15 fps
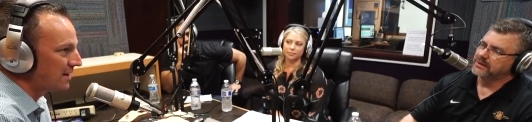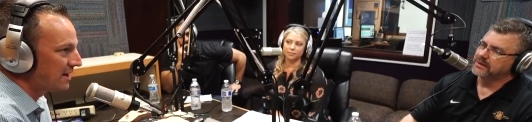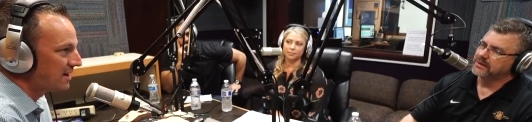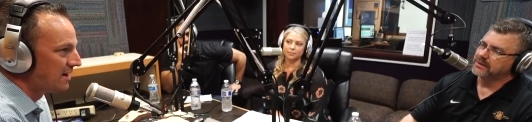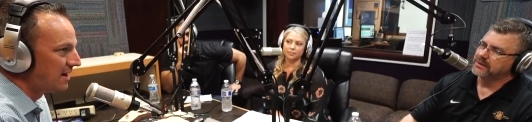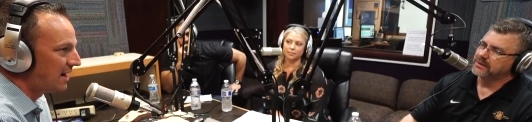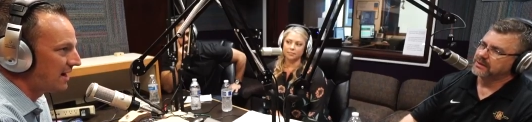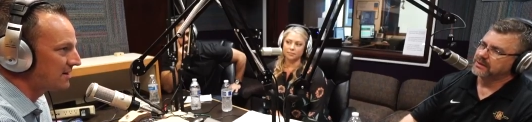
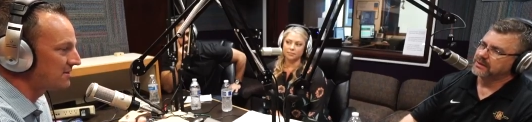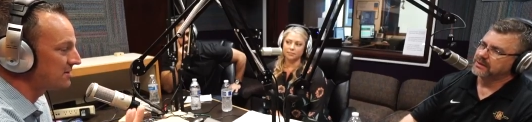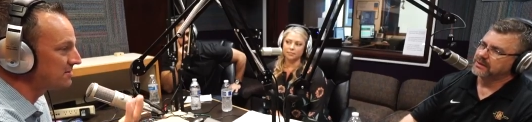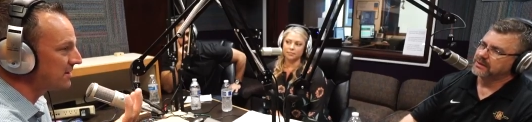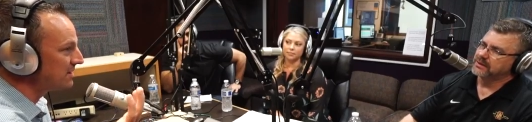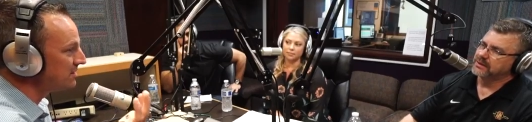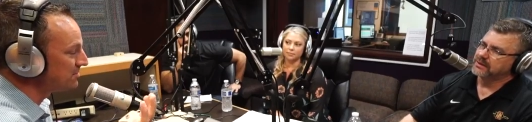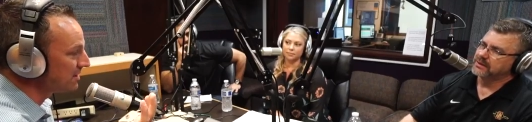Speaker 1: Like, I don't
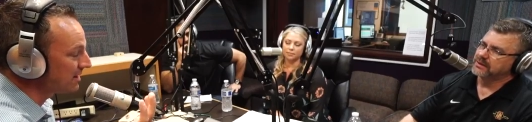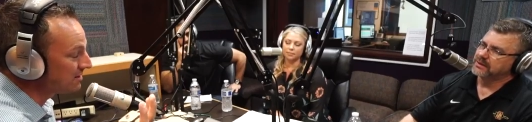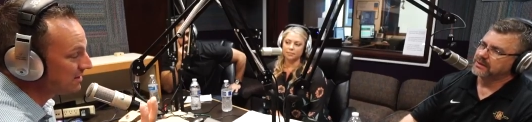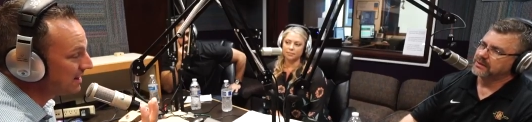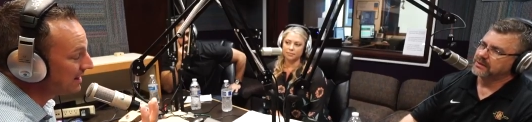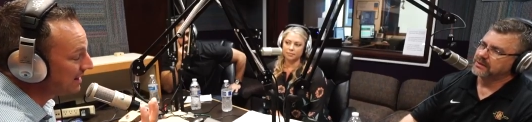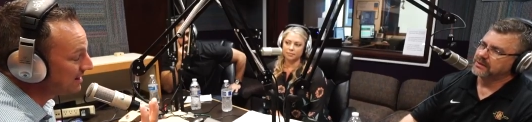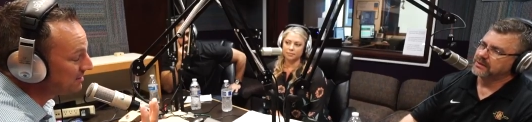know about you, but I
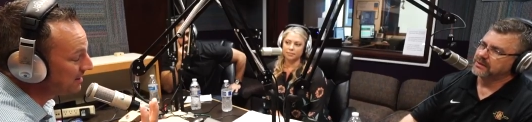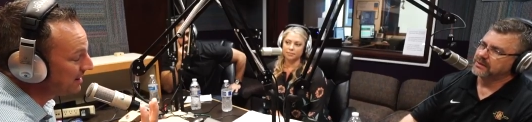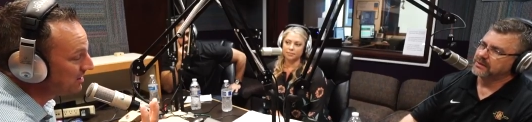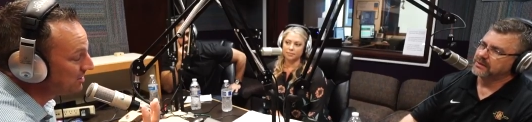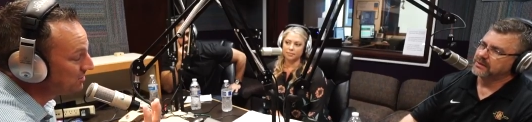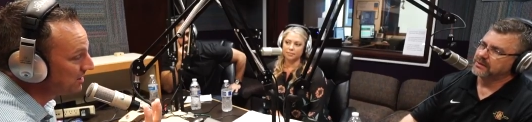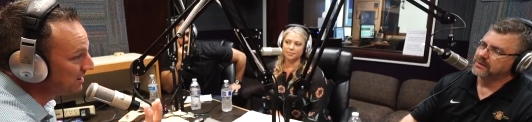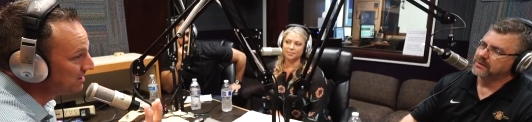don't hang out in my
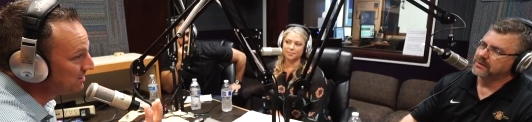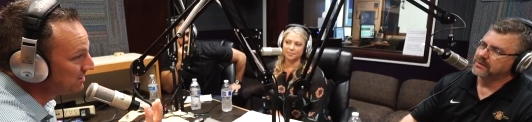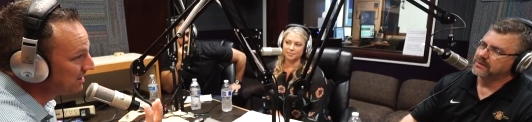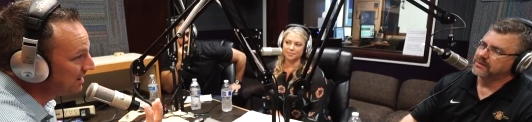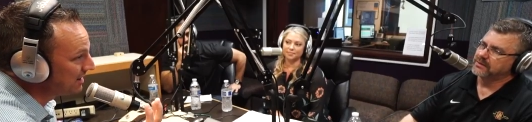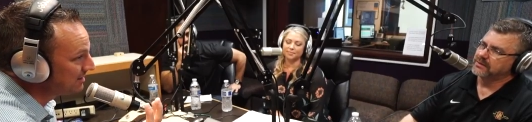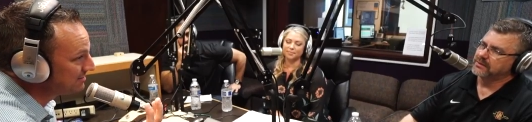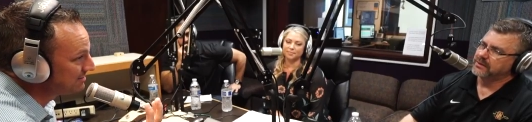hallway a whole
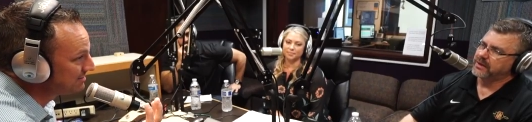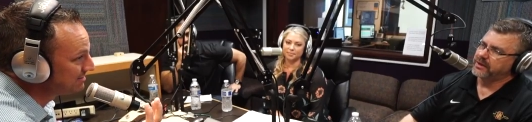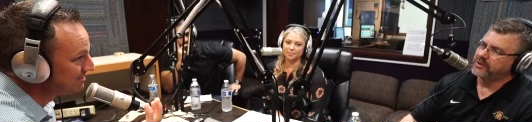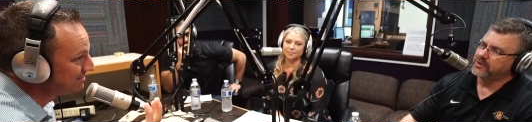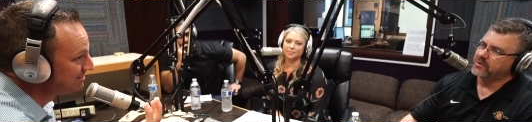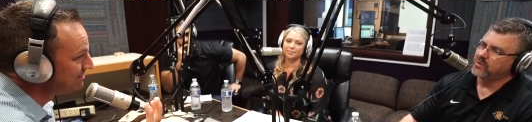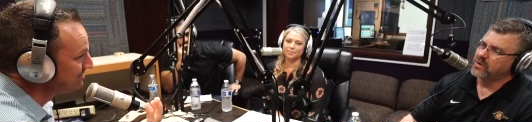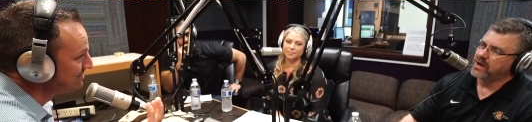lot. Yeah,
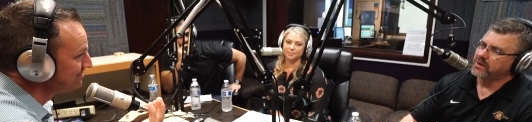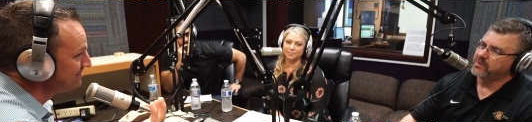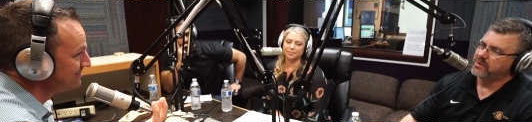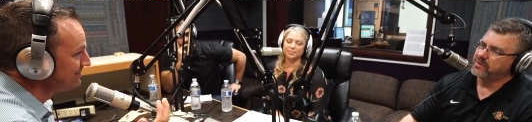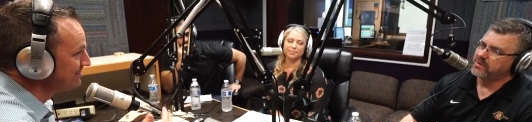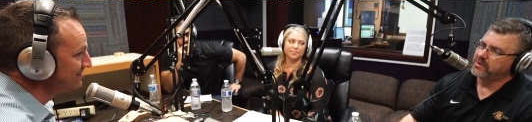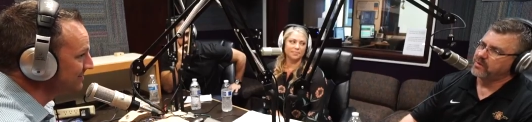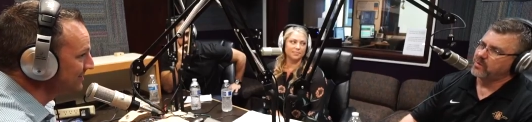you just walk,
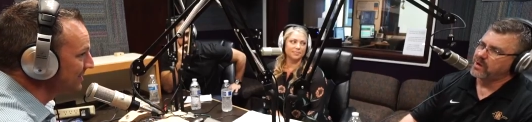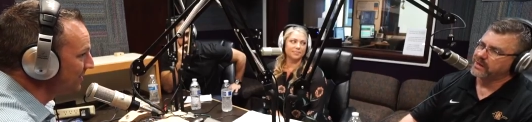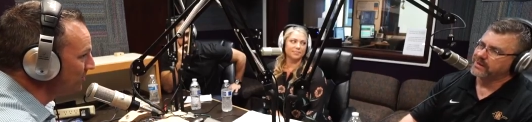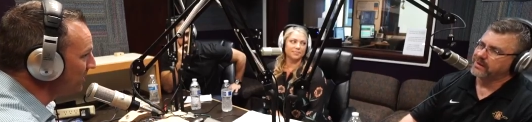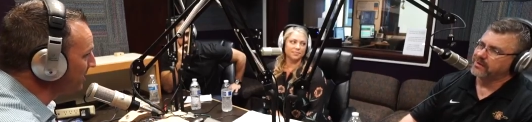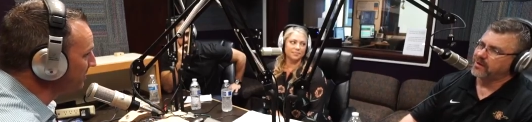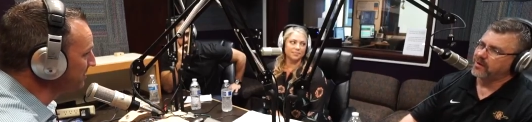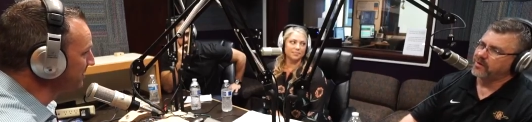you know, walk,
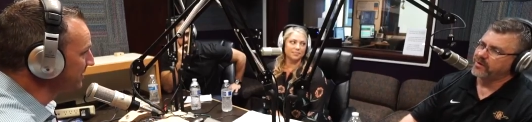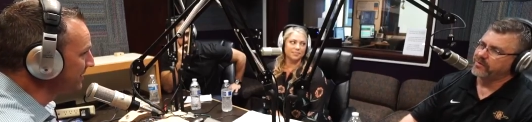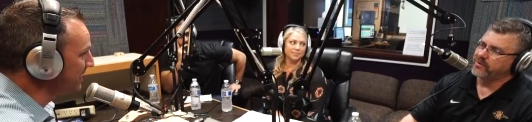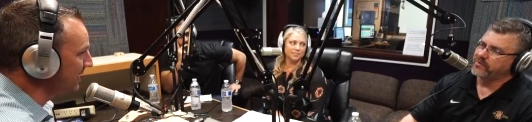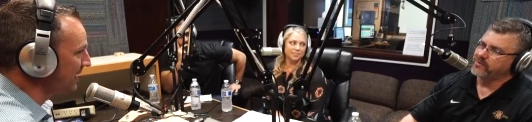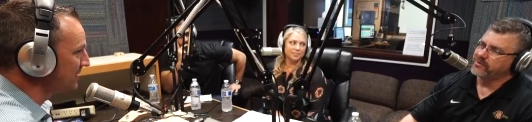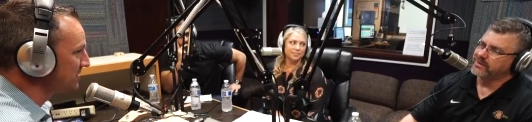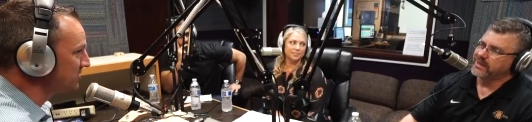walk down the hallway there,
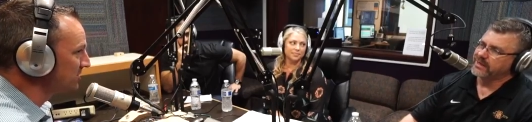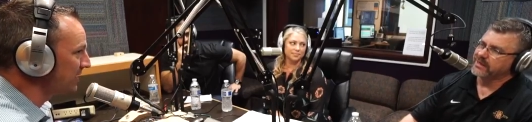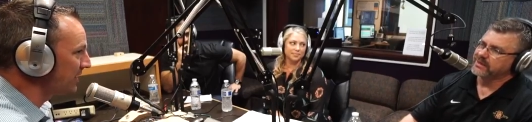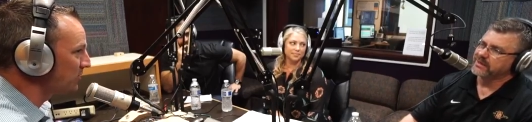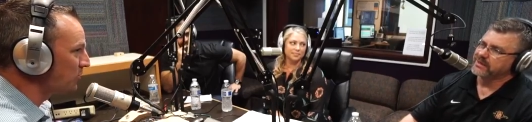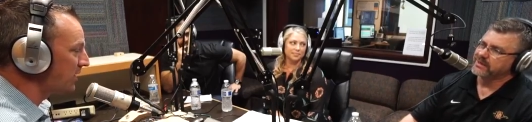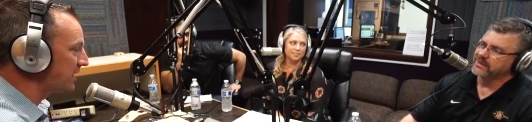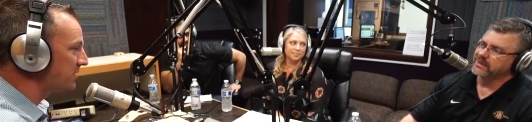for yeah. a few seconds. So,
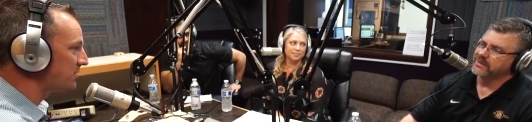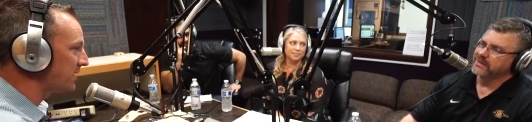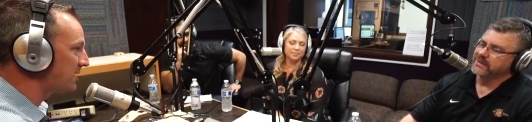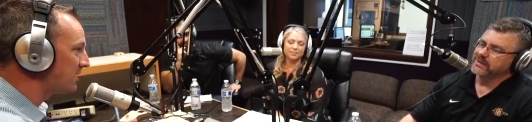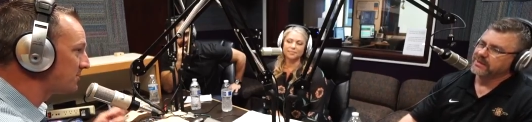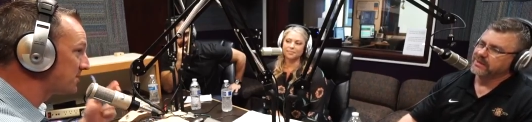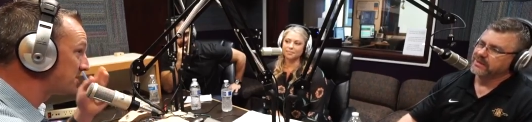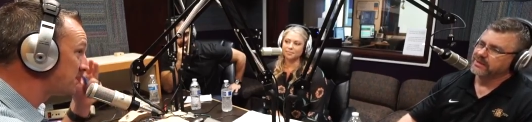like, why do I
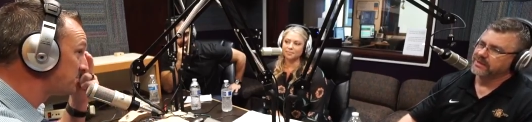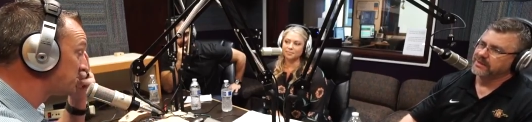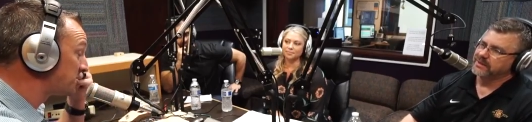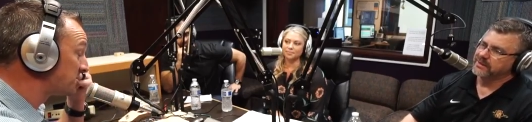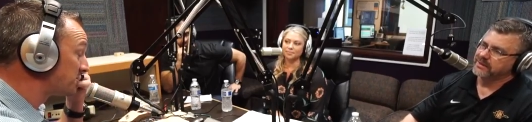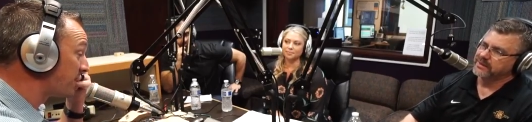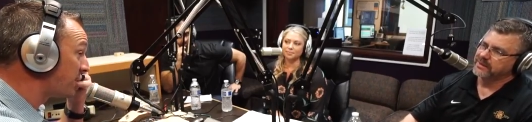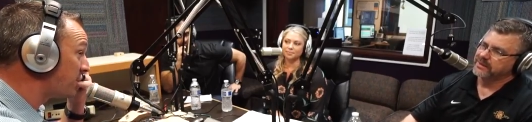care what the
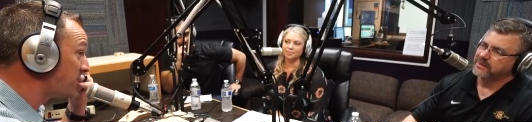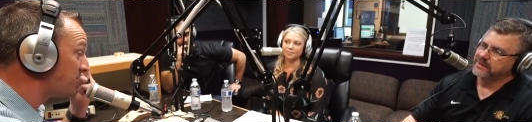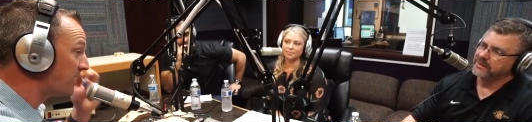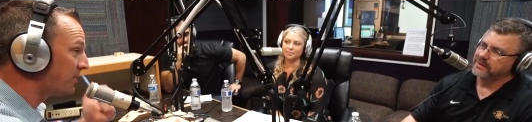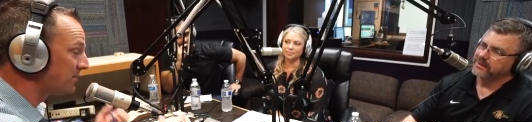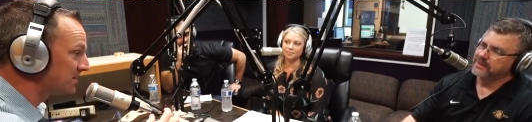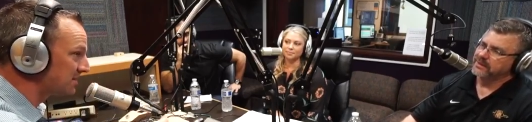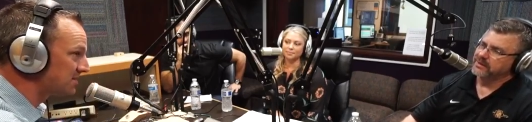temperature is in my
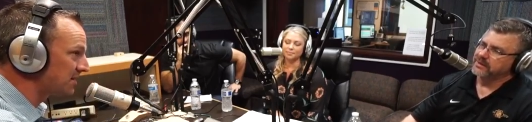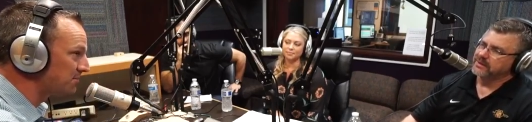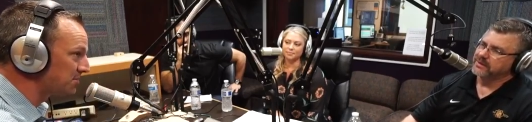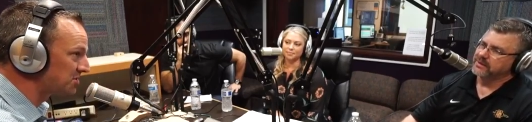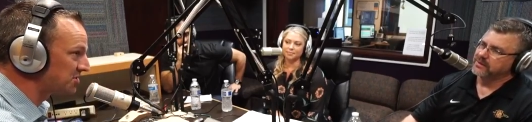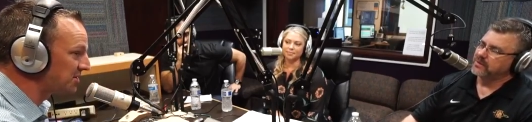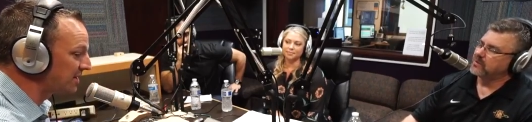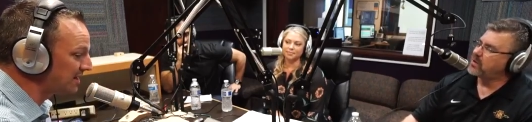hallway? I want the
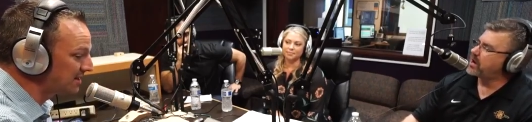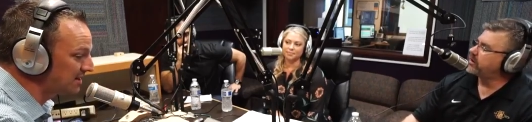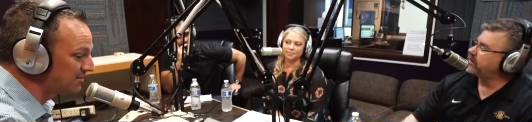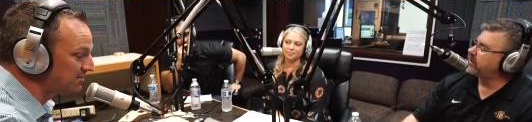temperature in. Why